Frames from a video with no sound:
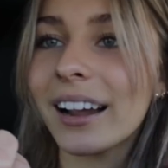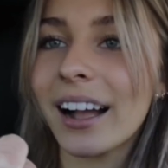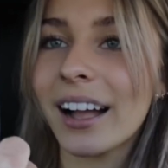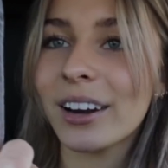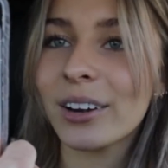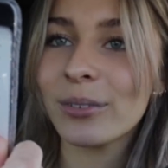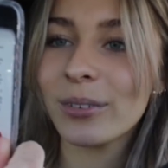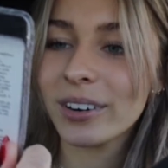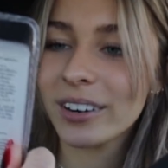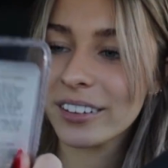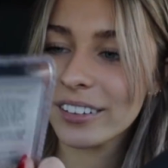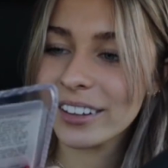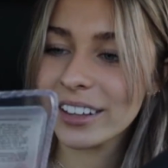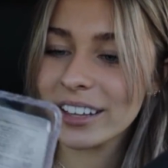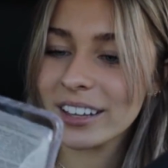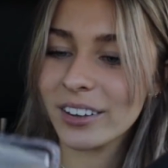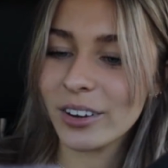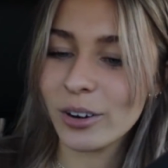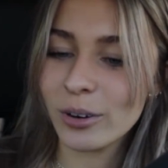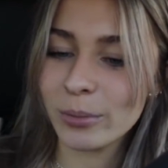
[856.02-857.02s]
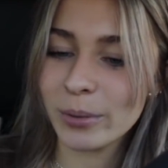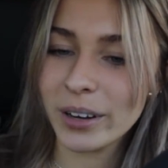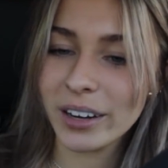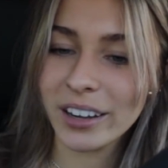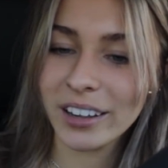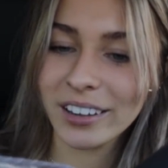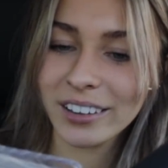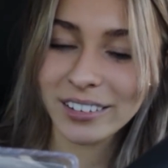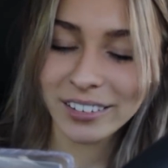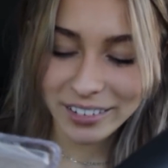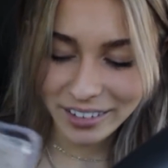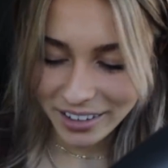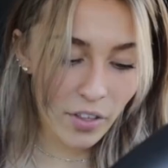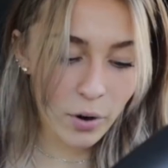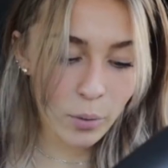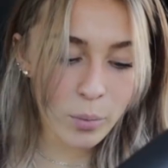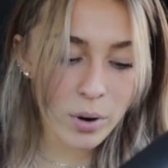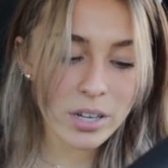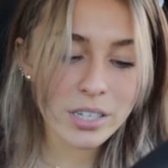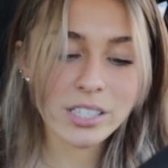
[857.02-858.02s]
kind of want to like open it.
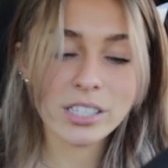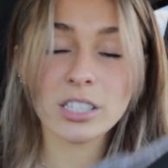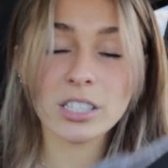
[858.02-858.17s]
There was